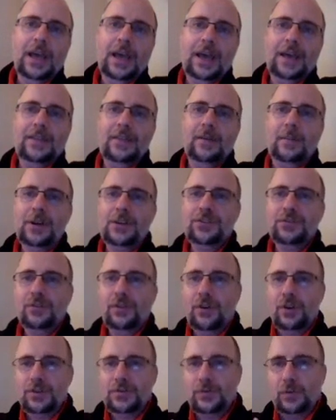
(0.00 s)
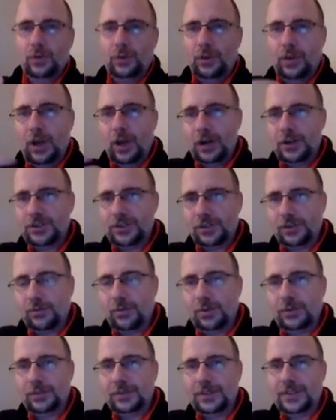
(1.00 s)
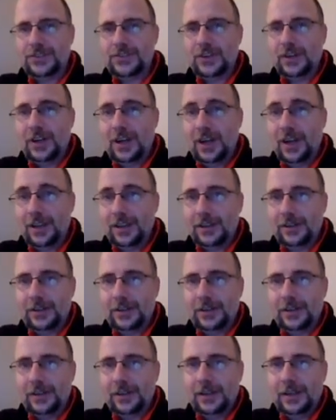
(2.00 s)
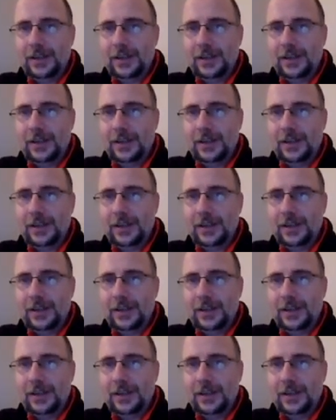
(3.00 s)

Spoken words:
and the marginal costs for larger quantities are higher.